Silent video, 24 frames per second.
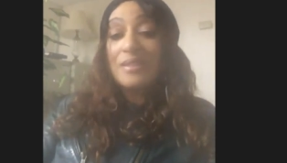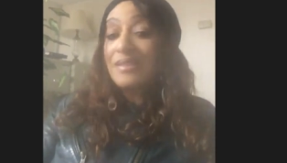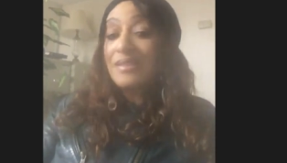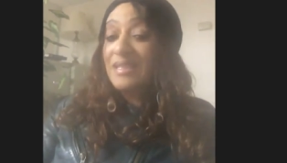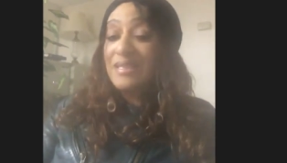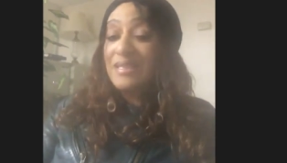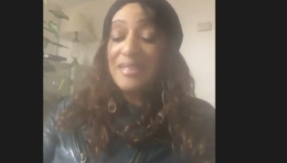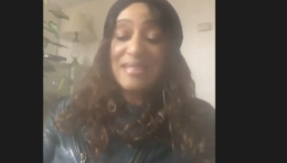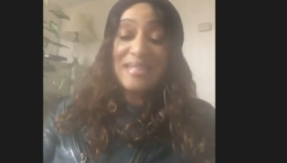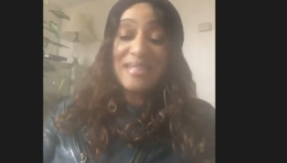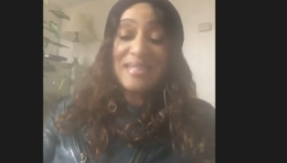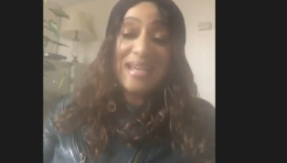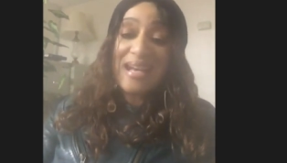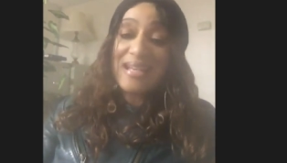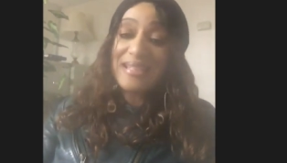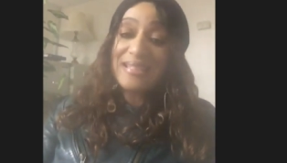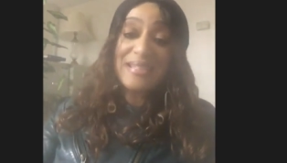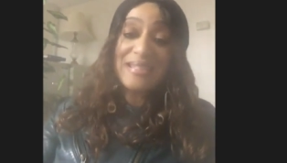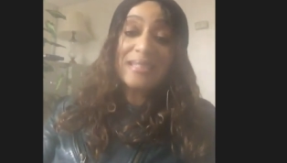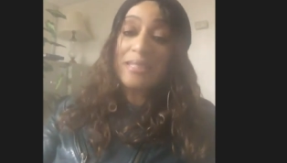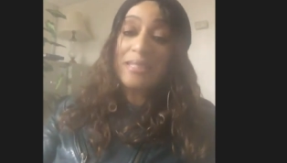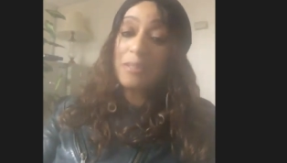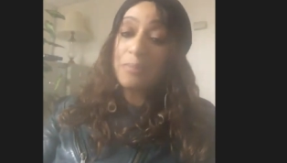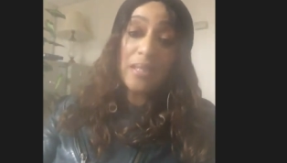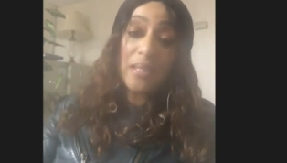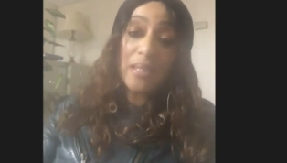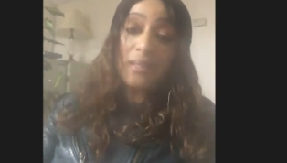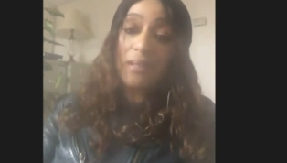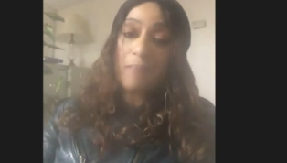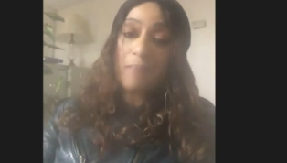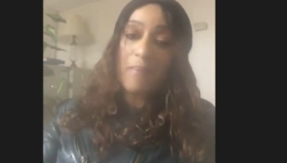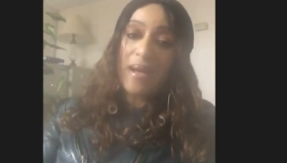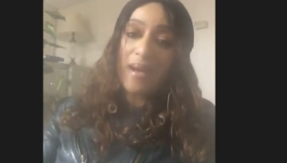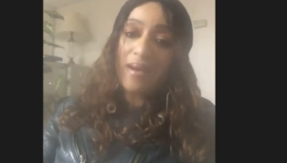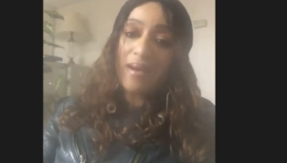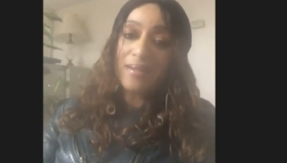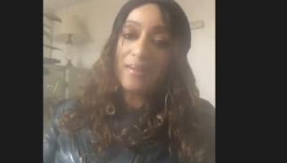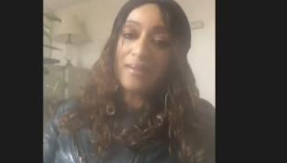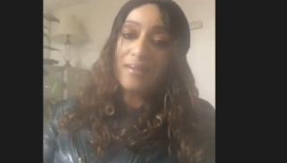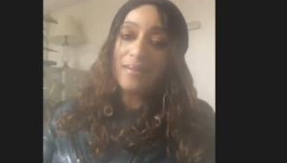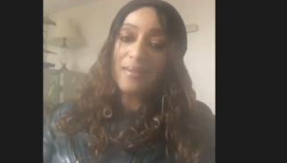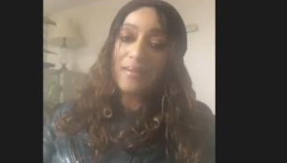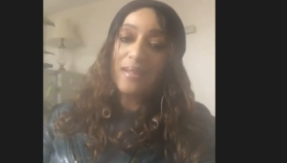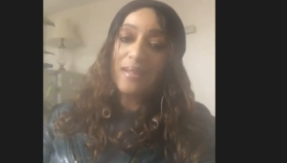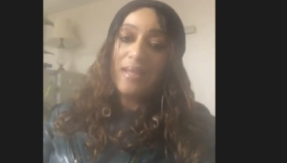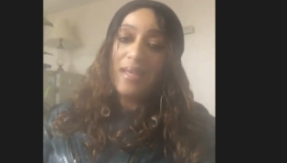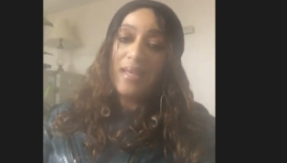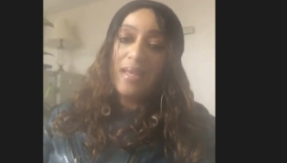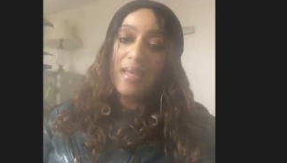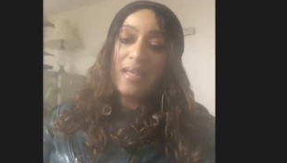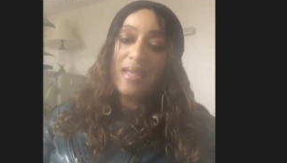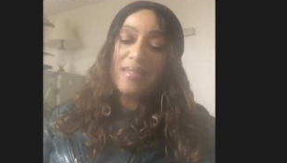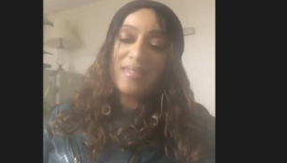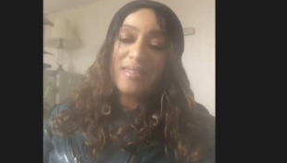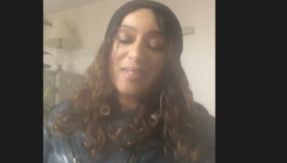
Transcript: just not to speak about it. And